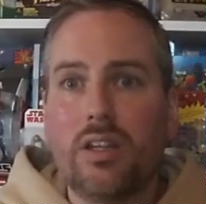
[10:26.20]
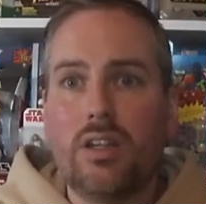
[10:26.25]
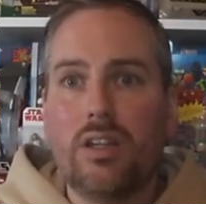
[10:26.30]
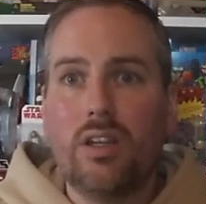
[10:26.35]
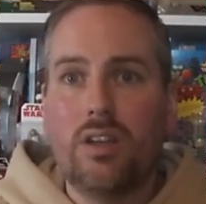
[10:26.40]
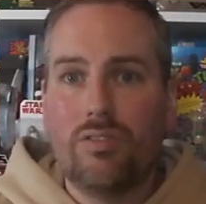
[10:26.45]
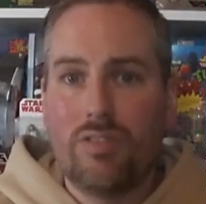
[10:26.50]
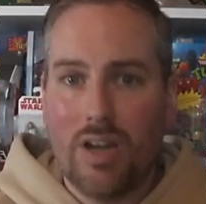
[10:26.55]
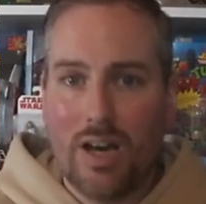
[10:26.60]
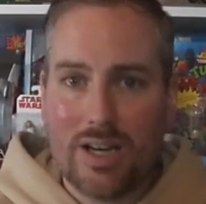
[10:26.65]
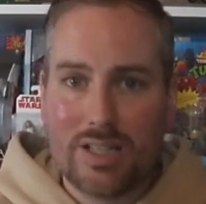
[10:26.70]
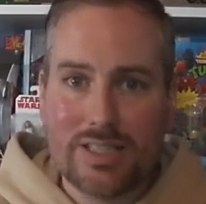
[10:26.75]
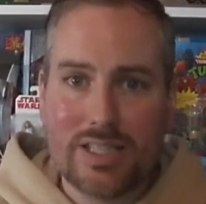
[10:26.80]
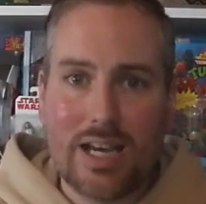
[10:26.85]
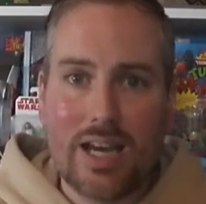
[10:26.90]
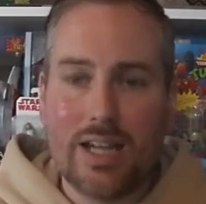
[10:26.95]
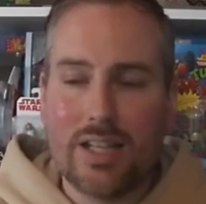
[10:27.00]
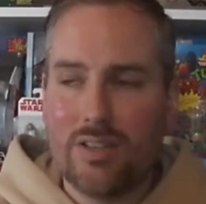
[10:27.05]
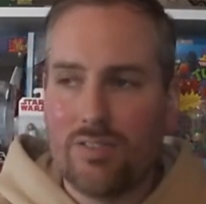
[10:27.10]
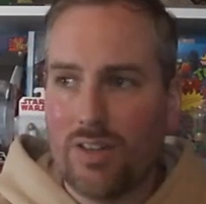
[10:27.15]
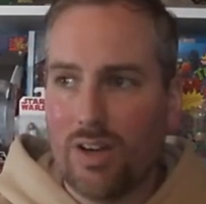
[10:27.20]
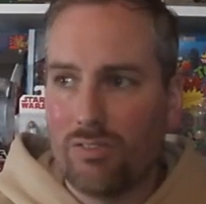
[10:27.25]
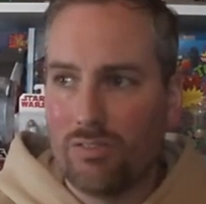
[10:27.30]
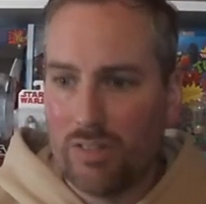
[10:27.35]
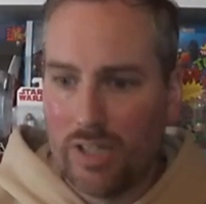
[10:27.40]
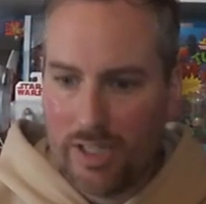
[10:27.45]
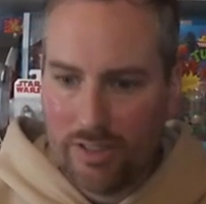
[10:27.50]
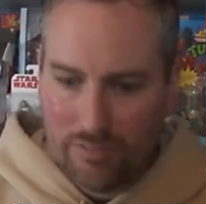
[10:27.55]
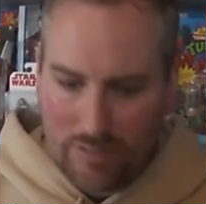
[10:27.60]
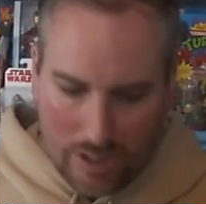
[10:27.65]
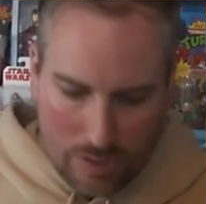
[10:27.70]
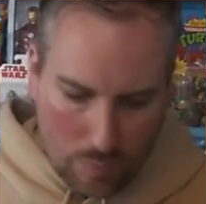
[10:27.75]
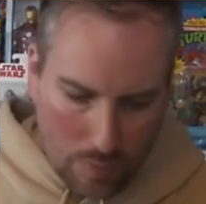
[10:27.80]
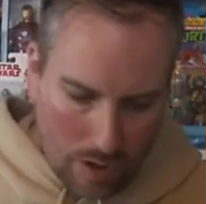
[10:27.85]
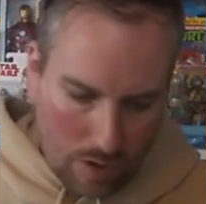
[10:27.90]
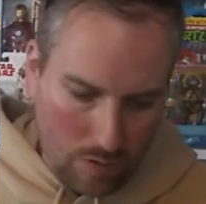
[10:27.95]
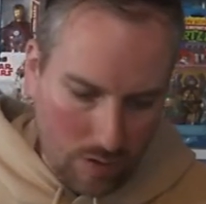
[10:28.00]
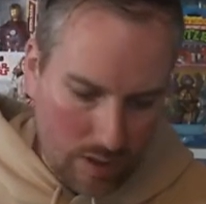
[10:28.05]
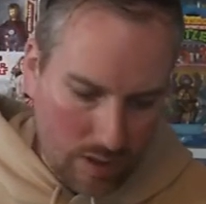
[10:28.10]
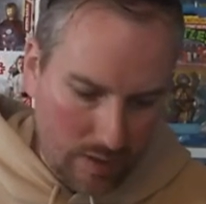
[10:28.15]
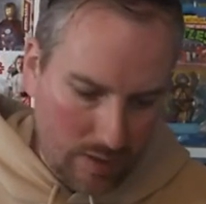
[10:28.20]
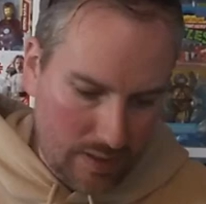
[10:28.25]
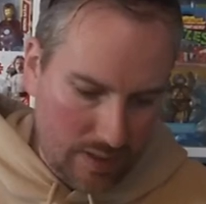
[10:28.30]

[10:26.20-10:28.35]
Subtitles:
you've lucked out. You've done really, really well.